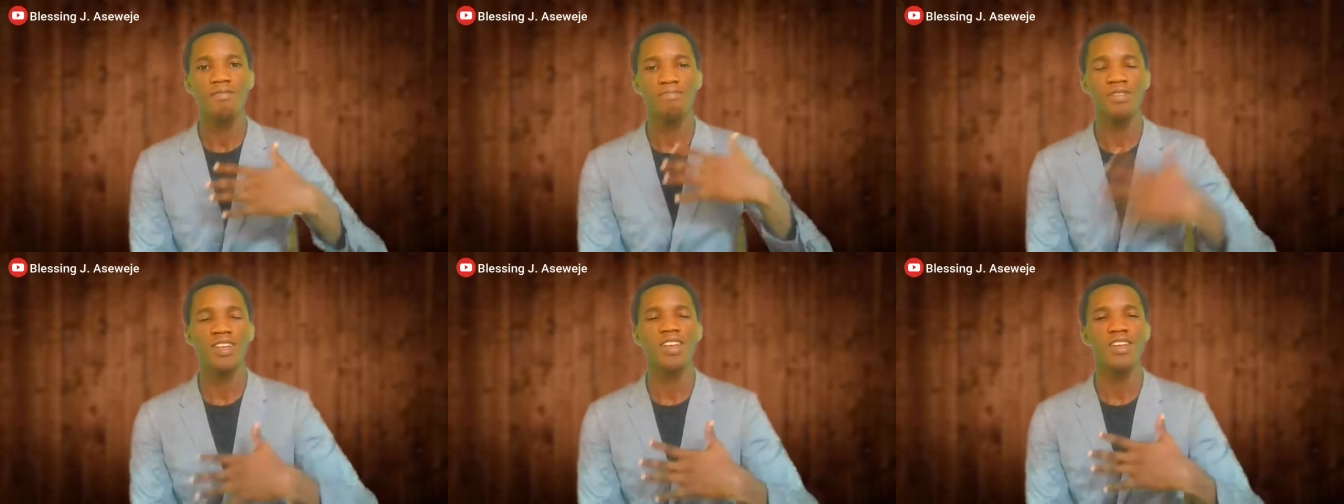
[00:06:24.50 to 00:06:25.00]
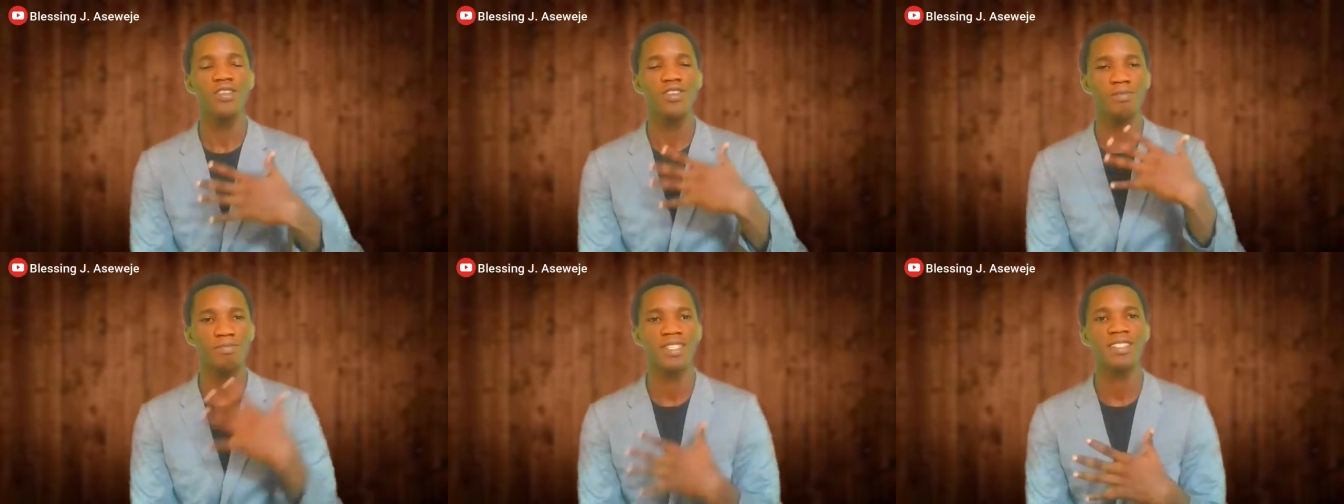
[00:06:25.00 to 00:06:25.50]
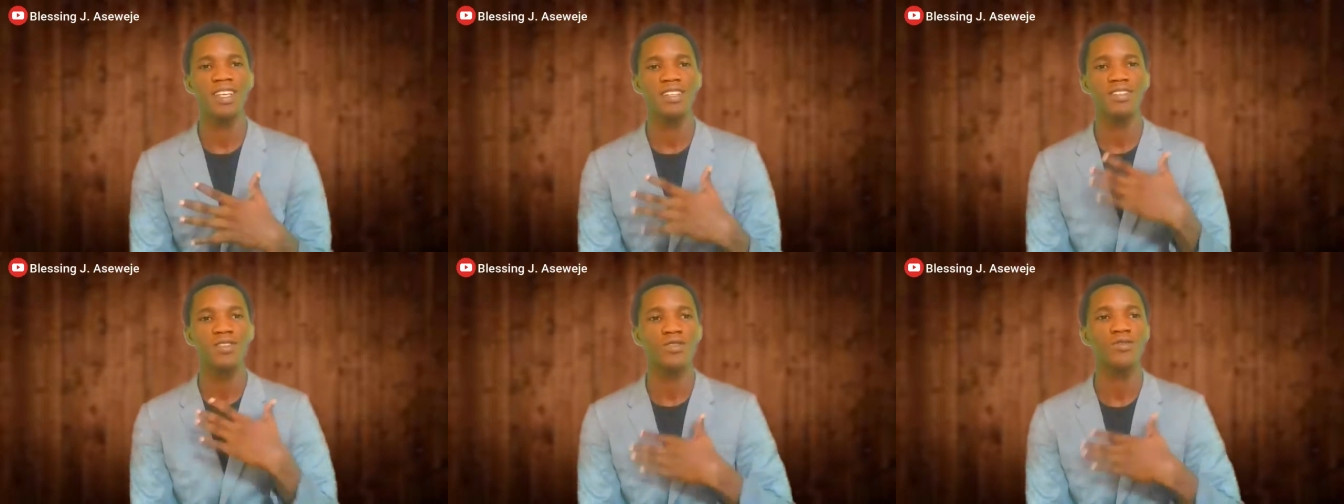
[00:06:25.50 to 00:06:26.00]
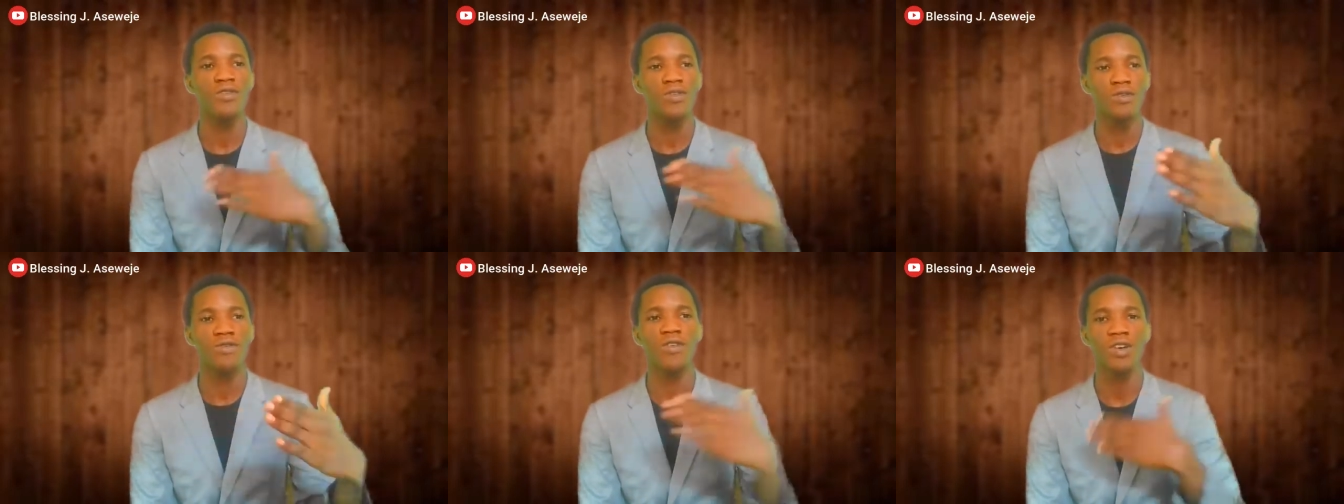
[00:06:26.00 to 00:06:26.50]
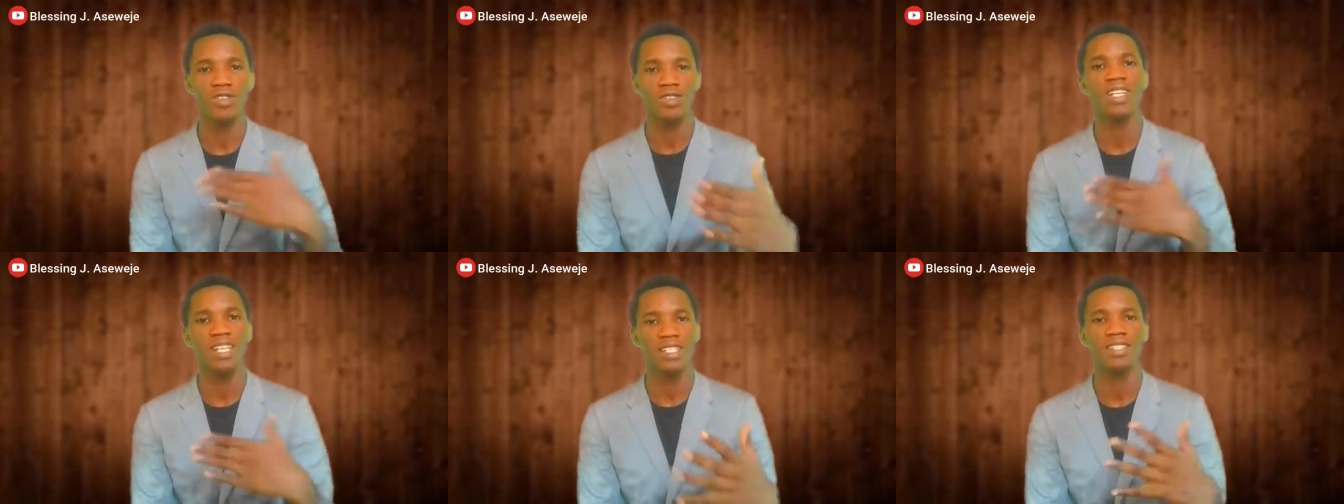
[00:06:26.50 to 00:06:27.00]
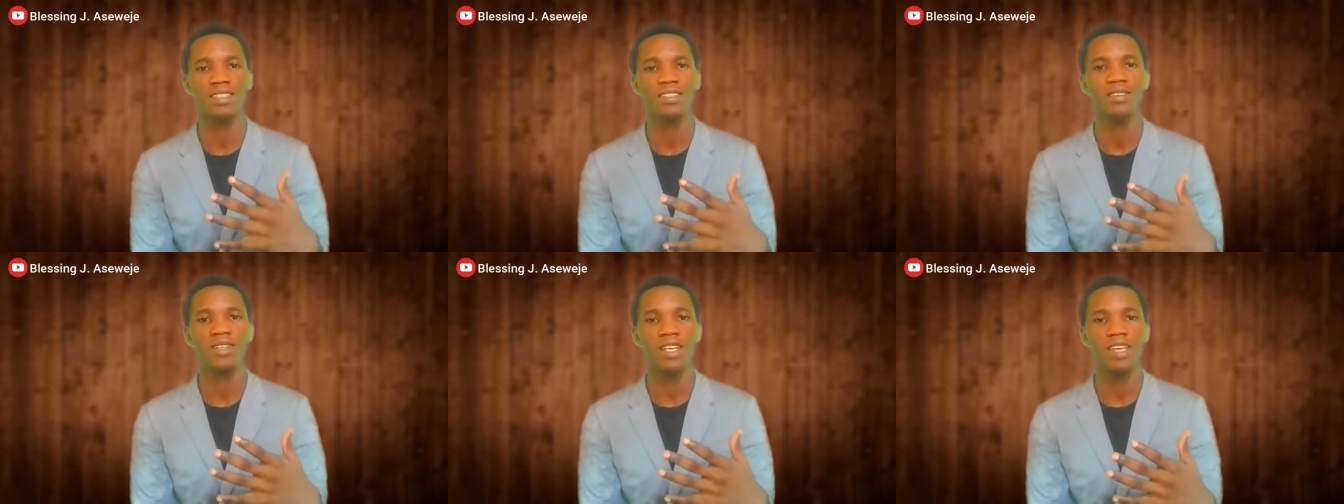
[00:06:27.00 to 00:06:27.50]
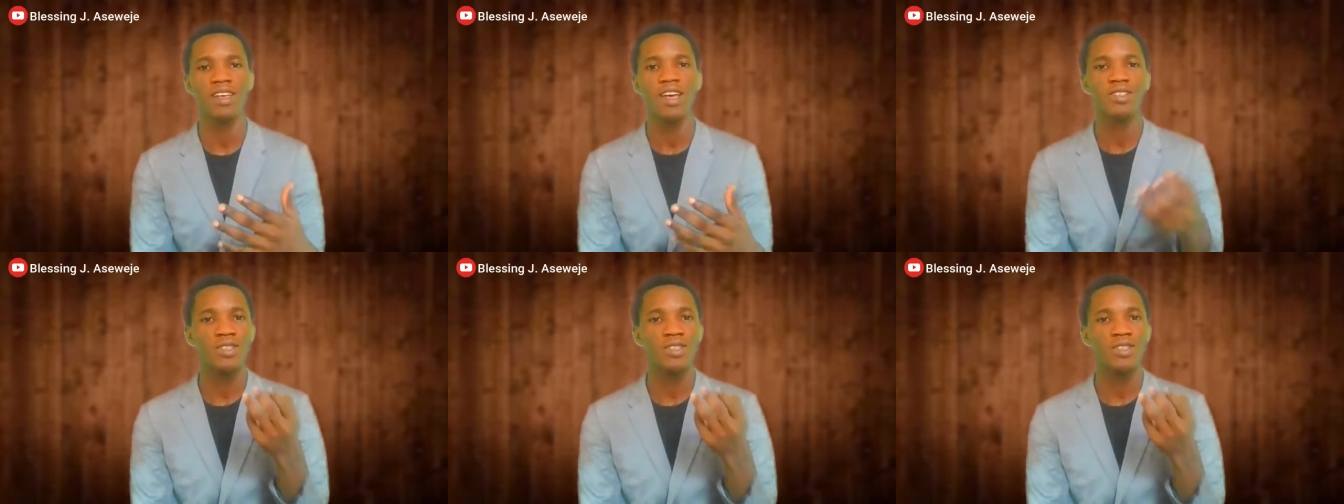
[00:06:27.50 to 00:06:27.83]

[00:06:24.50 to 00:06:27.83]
bringing your business into full functionality, okay?